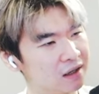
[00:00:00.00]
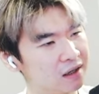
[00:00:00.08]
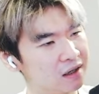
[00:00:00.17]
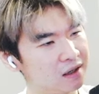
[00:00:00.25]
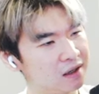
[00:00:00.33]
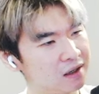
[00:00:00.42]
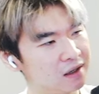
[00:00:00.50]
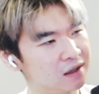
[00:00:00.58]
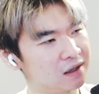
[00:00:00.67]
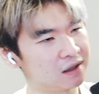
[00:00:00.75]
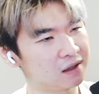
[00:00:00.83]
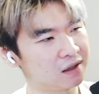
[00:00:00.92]

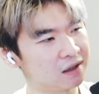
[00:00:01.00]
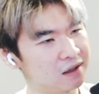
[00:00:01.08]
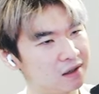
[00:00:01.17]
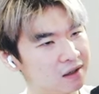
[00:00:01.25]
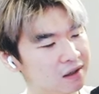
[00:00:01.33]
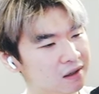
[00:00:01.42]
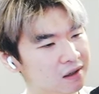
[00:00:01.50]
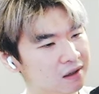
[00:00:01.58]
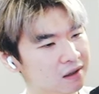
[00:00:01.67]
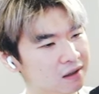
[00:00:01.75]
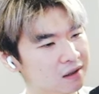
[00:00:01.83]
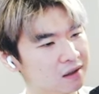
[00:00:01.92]

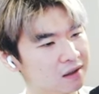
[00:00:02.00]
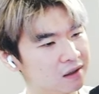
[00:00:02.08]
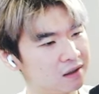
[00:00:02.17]
(no one is talking)